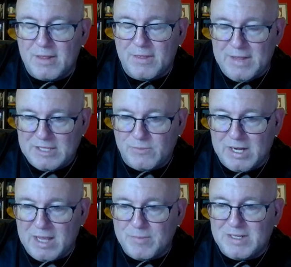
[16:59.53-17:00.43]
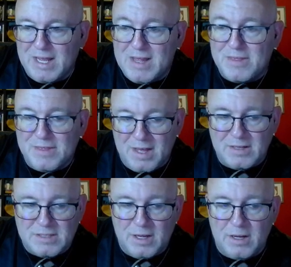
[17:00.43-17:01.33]
that's what happened at
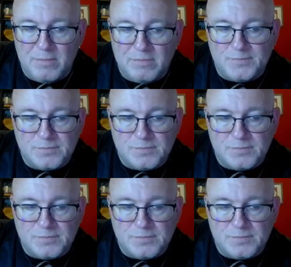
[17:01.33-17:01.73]
that time.